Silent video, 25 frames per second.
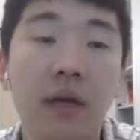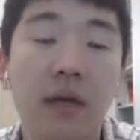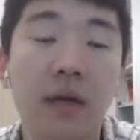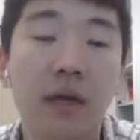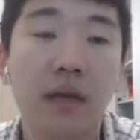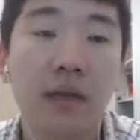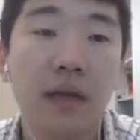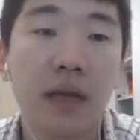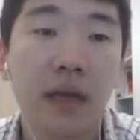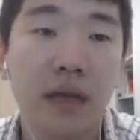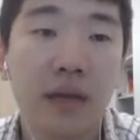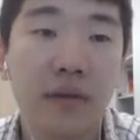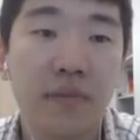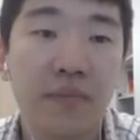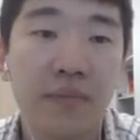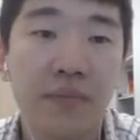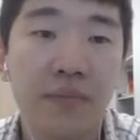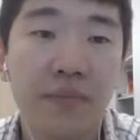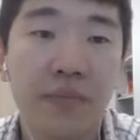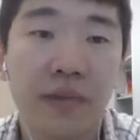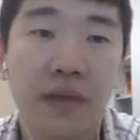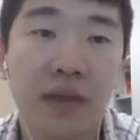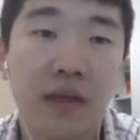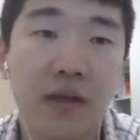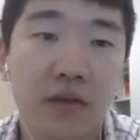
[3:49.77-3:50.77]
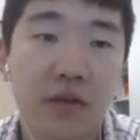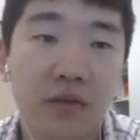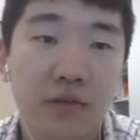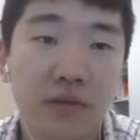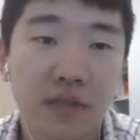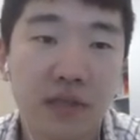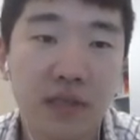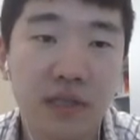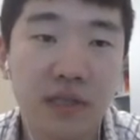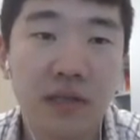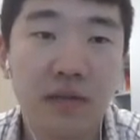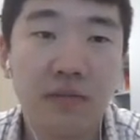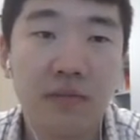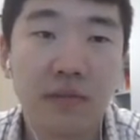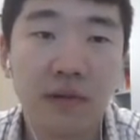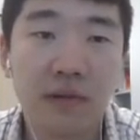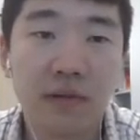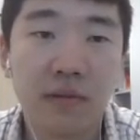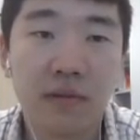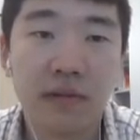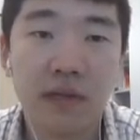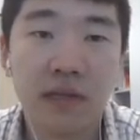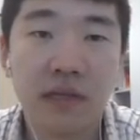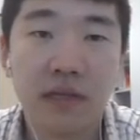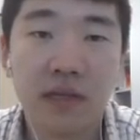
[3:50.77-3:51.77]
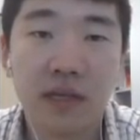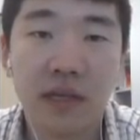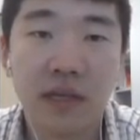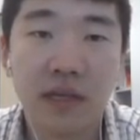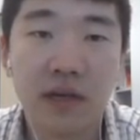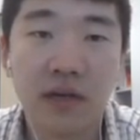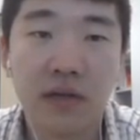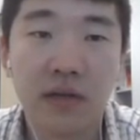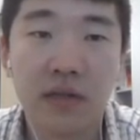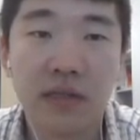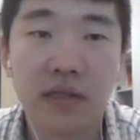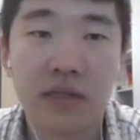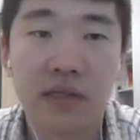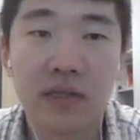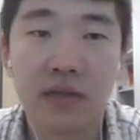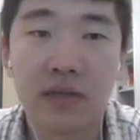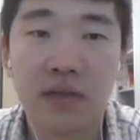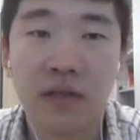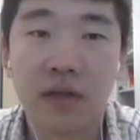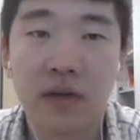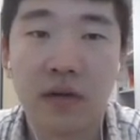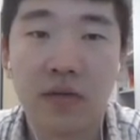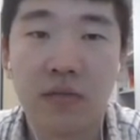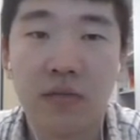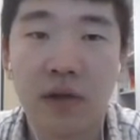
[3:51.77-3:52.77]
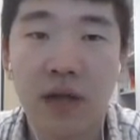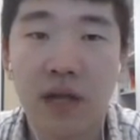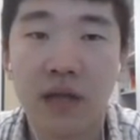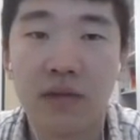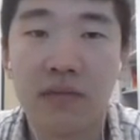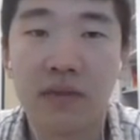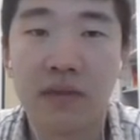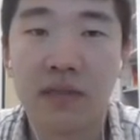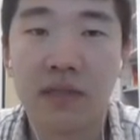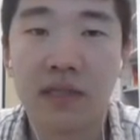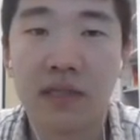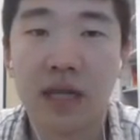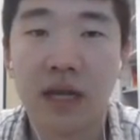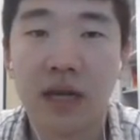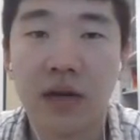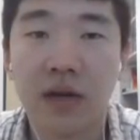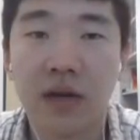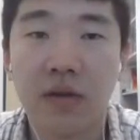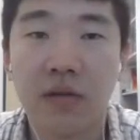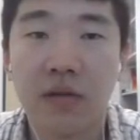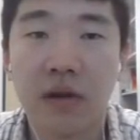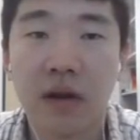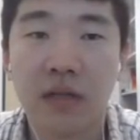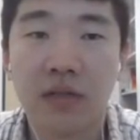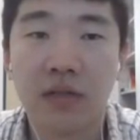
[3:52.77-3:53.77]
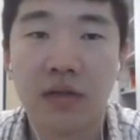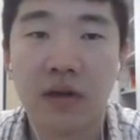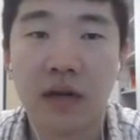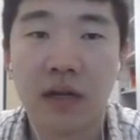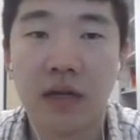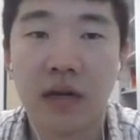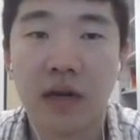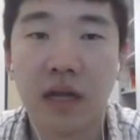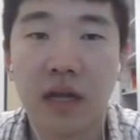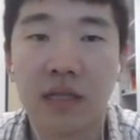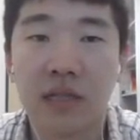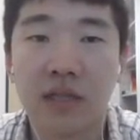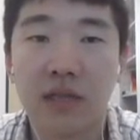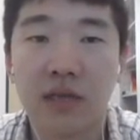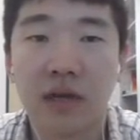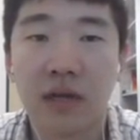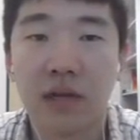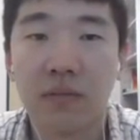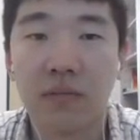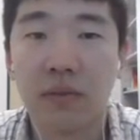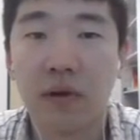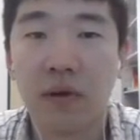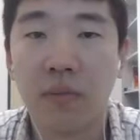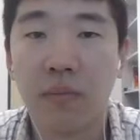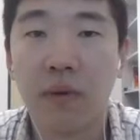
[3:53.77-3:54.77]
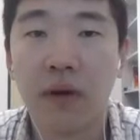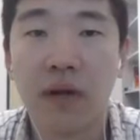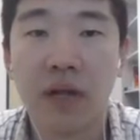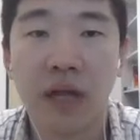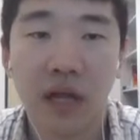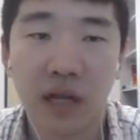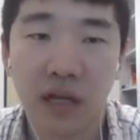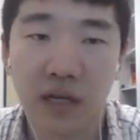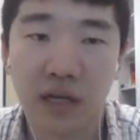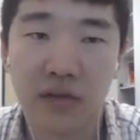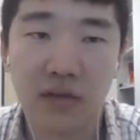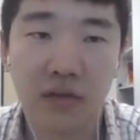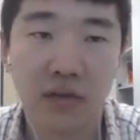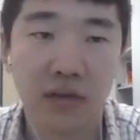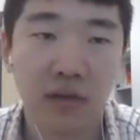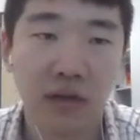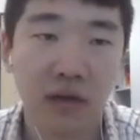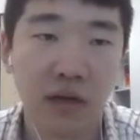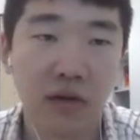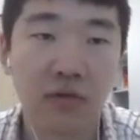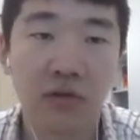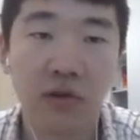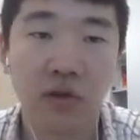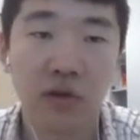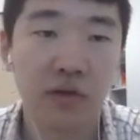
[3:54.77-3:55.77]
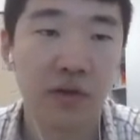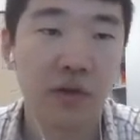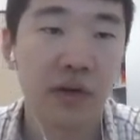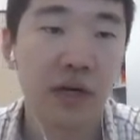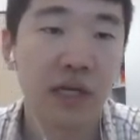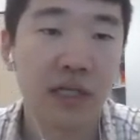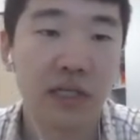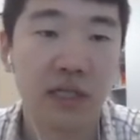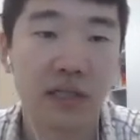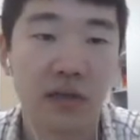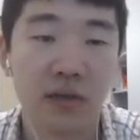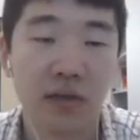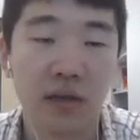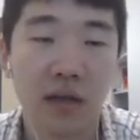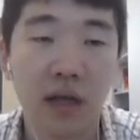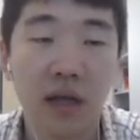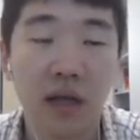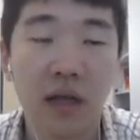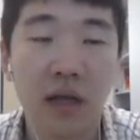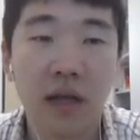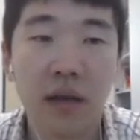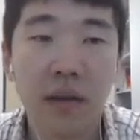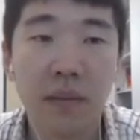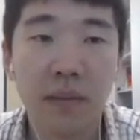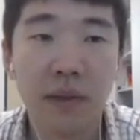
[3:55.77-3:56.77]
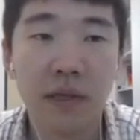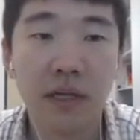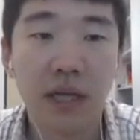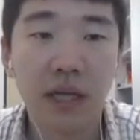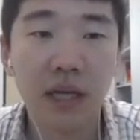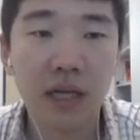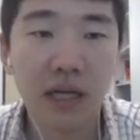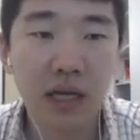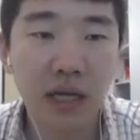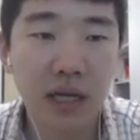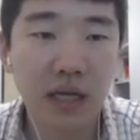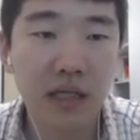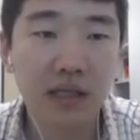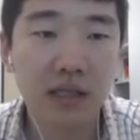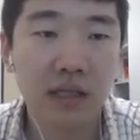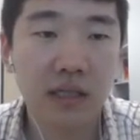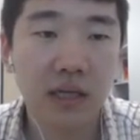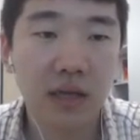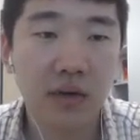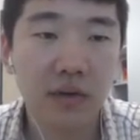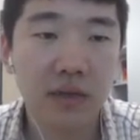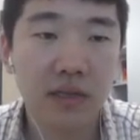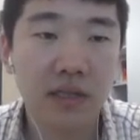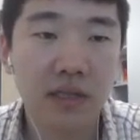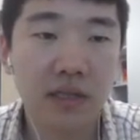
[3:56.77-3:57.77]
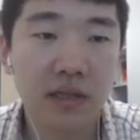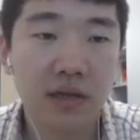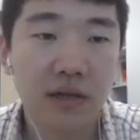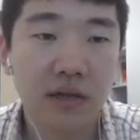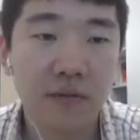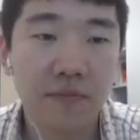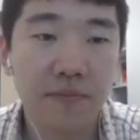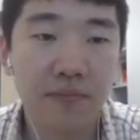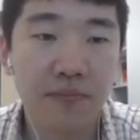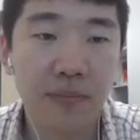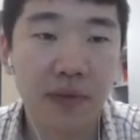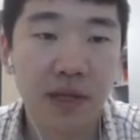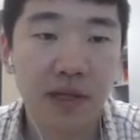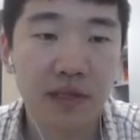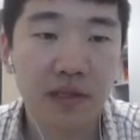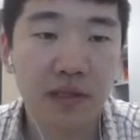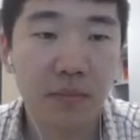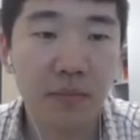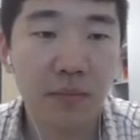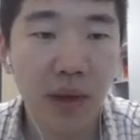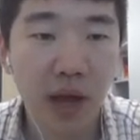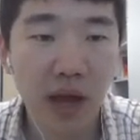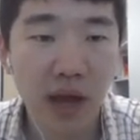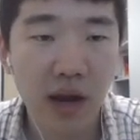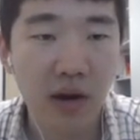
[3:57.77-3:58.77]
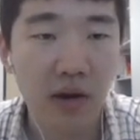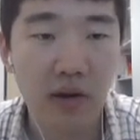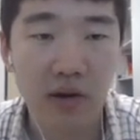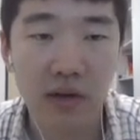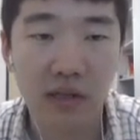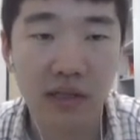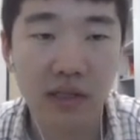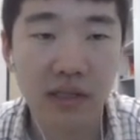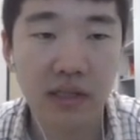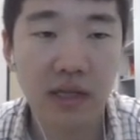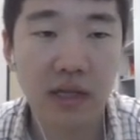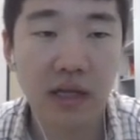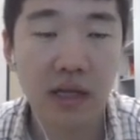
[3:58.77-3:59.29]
Then you see probably here is their wave is getting larger and larger and propagate to the outer direction. But in case there is some pairs,